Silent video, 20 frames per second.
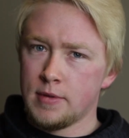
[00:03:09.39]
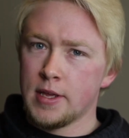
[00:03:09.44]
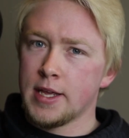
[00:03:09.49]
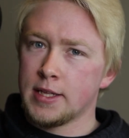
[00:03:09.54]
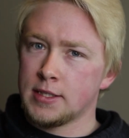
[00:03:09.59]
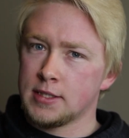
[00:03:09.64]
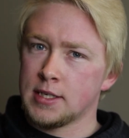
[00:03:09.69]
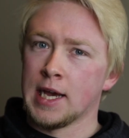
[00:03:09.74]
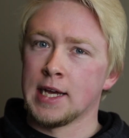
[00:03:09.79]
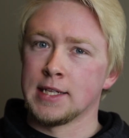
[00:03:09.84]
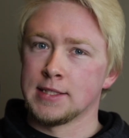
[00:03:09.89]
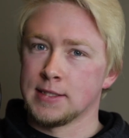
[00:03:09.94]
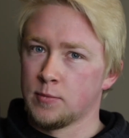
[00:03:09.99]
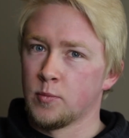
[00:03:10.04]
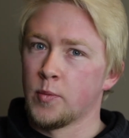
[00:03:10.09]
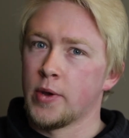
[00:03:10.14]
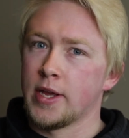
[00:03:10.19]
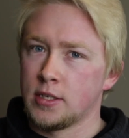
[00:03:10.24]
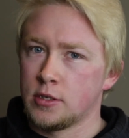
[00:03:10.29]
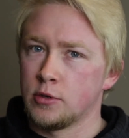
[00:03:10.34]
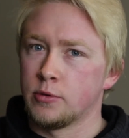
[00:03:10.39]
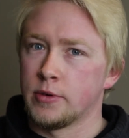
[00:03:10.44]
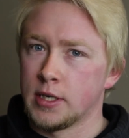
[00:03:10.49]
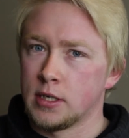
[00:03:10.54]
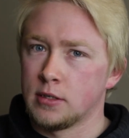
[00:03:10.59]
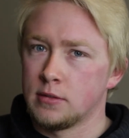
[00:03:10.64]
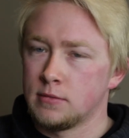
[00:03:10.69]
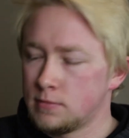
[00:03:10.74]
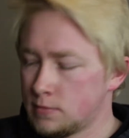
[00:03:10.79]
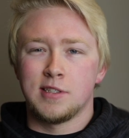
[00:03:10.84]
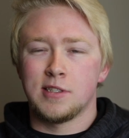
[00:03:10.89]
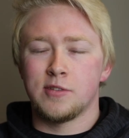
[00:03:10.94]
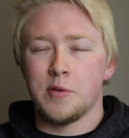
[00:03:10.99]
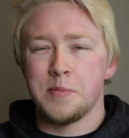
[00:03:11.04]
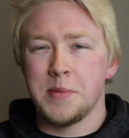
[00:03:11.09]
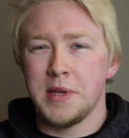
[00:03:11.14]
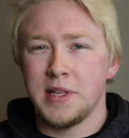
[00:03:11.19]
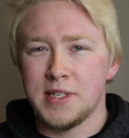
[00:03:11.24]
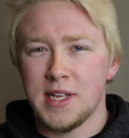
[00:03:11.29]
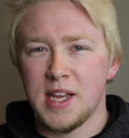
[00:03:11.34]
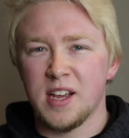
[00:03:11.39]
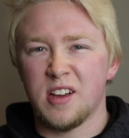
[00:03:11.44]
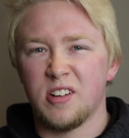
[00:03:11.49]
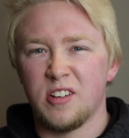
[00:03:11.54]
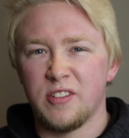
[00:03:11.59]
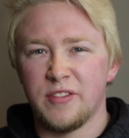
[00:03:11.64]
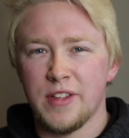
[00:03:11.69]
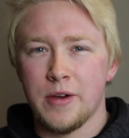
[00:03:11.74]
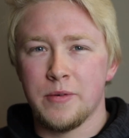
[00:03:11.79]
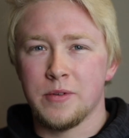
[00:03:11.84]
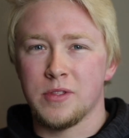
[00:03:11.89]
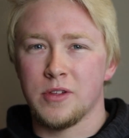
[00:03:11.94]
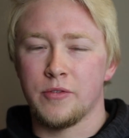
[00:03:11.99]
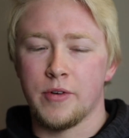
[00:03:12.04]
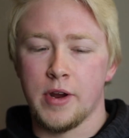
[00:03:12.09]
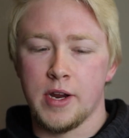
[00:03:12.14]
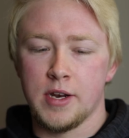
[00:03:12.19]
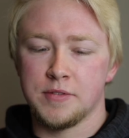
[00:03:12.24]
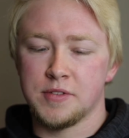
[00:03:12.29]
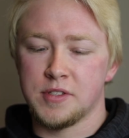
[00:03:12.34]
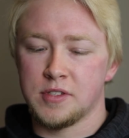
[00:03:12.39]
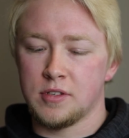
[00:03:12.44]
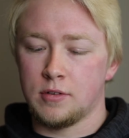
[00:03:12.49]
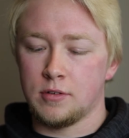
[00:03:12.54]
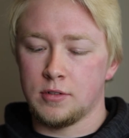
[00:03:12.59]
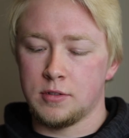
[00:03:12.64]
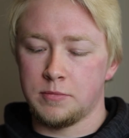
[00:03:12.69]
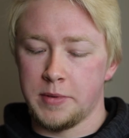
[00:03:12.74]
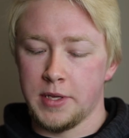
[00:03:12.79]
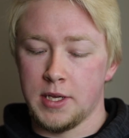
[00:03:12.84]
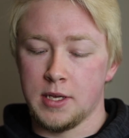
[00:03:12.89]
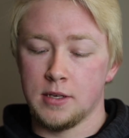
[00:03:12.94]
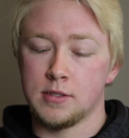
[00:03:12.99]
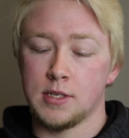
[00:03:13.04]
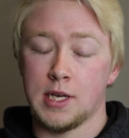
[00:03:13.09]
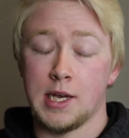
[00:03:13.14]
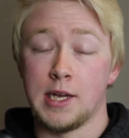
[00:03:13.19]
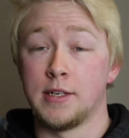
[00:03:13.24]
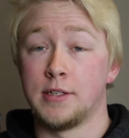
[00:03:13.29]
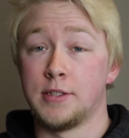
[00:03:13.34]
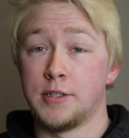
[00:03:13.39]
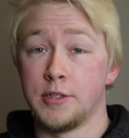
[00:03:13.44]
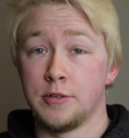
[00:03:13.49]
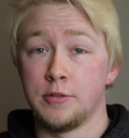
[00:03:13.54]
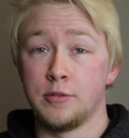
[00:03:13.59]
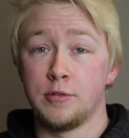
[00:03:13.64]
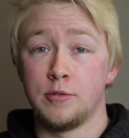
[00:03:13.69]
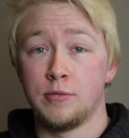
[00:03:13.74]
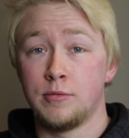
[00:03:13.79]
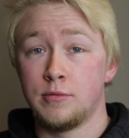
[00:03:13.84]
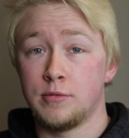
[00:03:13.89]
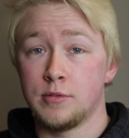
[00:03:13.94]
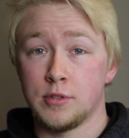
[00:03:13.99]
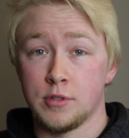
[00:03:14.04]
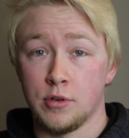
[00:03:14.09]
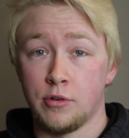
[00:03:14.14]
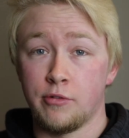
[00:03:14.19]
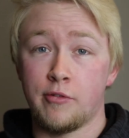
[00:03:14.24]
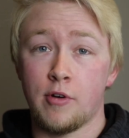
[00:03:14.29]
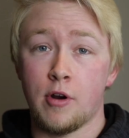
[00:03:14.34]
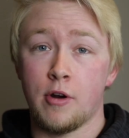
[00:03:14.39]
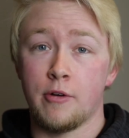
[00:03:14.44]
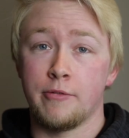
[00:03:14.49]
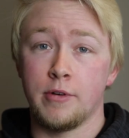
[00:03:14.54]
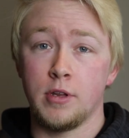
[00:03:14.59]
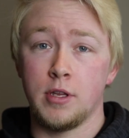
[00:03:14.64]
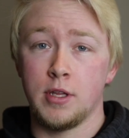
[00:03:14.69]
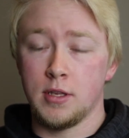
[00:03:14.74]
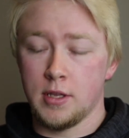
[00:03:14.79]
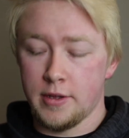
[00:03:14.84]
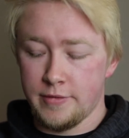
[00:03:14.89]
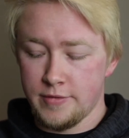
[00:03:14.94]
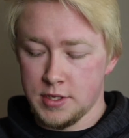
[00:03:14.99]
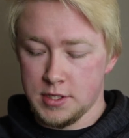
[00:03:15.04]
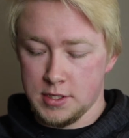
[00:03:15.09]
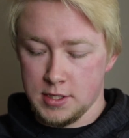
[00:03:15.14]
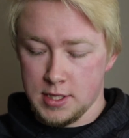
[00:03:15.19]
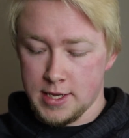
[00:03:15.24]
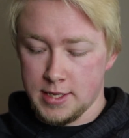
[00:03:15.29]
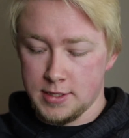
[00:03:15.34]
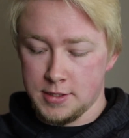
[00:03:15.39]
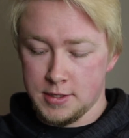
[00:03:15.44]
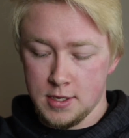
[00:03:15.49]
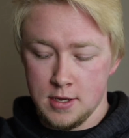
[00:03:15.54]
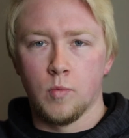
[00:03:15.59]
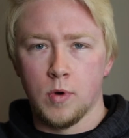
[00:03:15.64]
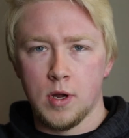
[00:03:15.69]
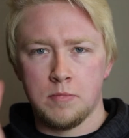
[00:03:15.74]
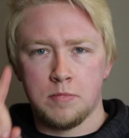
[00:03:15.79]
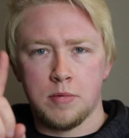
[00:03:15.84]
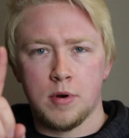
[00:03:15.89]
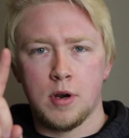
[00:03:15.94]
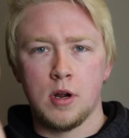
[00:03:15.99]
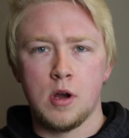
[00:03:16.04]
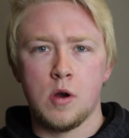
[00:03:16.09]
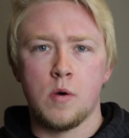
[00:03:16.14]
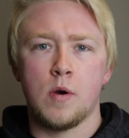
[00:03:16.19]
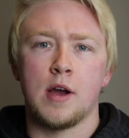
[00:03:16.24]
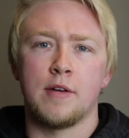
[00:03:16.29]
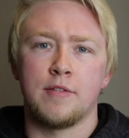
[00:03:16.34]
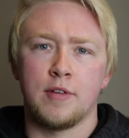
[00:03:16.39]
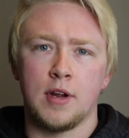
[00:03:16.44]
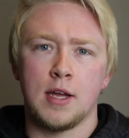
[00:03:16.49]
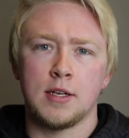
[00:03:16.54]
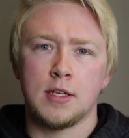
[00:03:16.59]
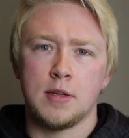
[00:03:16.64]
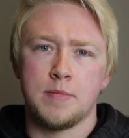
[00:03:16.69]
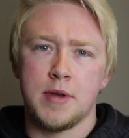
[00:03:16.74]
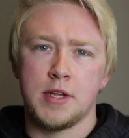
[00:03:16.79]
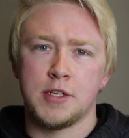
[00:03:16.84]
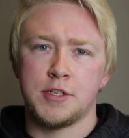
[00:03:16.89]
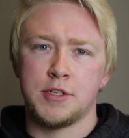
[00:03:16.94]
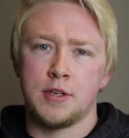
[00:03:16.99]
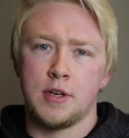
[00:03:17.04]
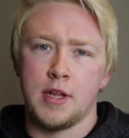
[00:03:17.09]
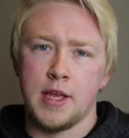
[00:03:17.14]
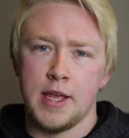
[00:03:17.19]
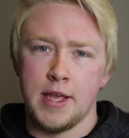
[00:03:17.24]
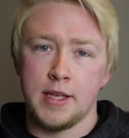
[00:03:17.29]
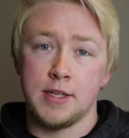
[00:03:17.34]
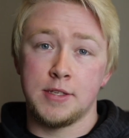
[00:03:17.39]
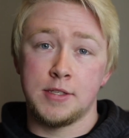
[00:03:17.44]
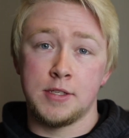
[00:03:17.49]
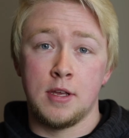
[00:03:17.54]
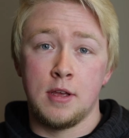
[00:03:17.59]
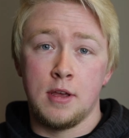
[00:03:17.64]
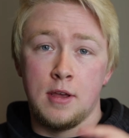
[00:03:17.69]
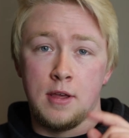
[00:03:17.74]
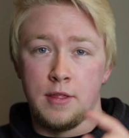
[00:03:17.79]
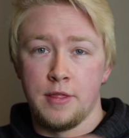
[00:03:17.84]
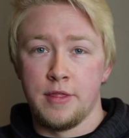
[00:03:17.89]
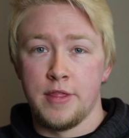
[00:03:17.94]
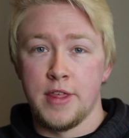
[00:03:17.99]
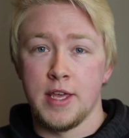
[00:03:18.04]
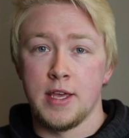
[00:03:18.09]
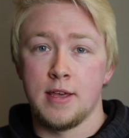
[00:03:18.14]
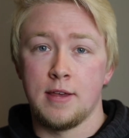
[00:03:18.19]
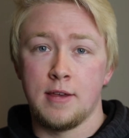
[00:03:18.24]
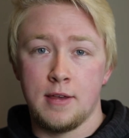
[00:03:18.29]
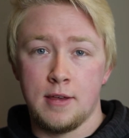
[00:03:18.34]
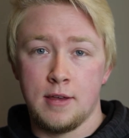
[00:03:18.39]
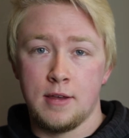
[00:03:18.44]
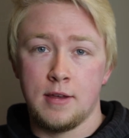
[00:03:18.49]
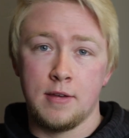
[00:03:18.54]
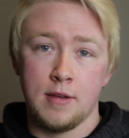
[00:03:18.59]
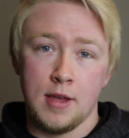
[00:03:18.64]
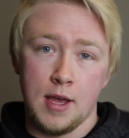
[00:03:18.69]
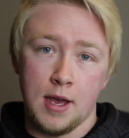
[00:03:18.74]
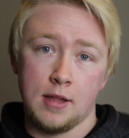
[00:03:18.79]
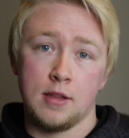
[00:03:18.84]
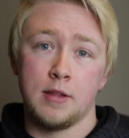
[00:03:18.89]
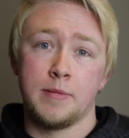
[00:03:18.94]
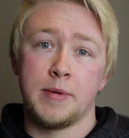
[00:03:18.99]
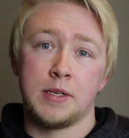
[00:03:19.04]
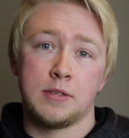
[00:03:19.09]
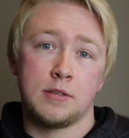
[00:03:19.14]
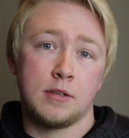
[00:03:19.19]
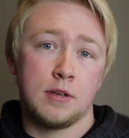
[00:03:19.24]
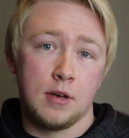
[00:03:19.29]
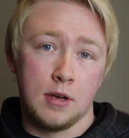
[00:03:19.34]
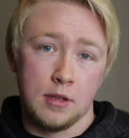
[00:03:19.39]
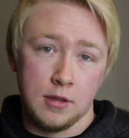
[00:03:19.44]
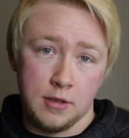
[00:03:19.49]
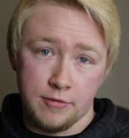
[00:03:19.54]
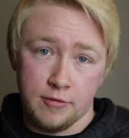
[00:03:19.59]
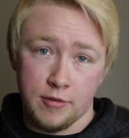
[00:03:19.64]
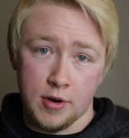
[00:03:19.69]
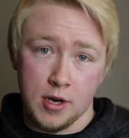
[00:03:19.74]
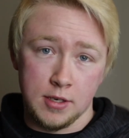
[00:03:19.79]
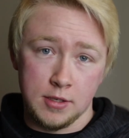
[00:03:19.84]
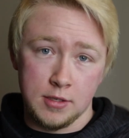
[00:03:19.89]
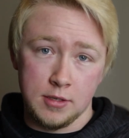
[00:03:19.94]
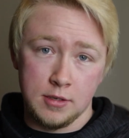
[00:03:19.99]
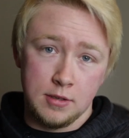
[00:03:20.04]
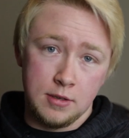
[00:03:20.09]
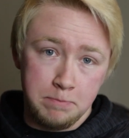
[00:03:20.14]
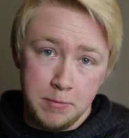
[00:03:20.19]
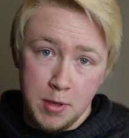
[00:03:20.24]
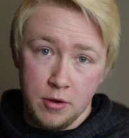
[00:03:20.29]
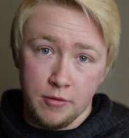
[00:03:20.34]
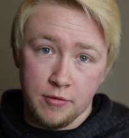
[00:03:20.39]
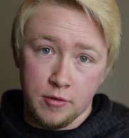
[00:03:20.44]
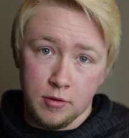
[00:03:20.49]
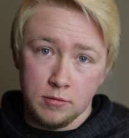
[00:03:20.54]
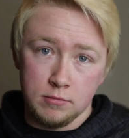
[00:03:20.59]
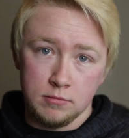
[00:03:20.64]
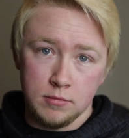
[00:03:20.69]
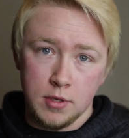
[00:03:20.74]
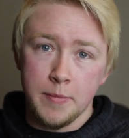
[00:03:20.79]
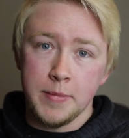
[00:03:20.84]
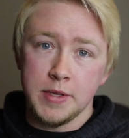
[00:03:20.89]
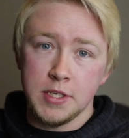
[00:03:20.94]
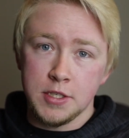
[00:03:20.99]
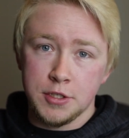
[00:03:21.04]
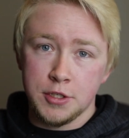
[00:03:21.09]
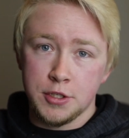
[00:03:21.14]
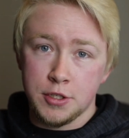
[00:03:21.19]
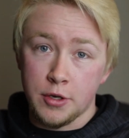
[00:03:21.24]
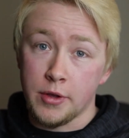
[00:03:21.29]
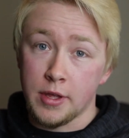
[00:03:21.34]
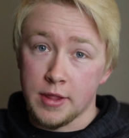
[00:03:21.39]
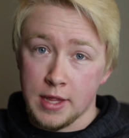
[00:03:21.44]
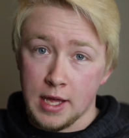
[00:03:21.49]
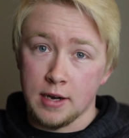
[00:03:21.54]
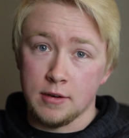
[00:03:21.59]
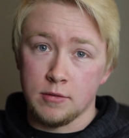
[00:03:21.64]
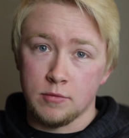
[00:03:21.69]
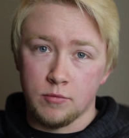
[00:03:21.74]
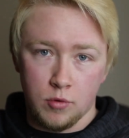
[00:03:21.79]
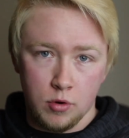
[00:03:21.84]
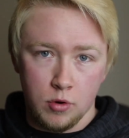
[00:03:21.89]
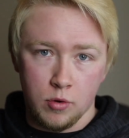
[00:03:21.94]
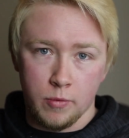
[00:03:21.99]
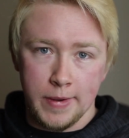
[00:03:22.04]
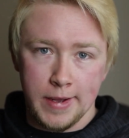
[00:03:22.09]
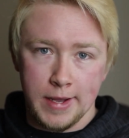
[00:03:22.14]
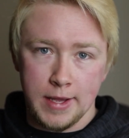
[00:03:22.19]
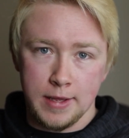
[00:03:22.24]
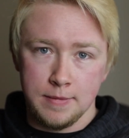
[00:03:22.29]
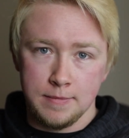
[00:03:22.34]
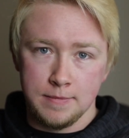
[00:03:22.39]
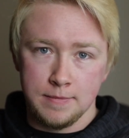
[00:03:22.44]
It's got some weight to it. So I mean, take all of that with a grain of salt because I do so far really love this lens. One pro I forgot to mention is the element on the front. Beautiful. Let me just show you that real quick.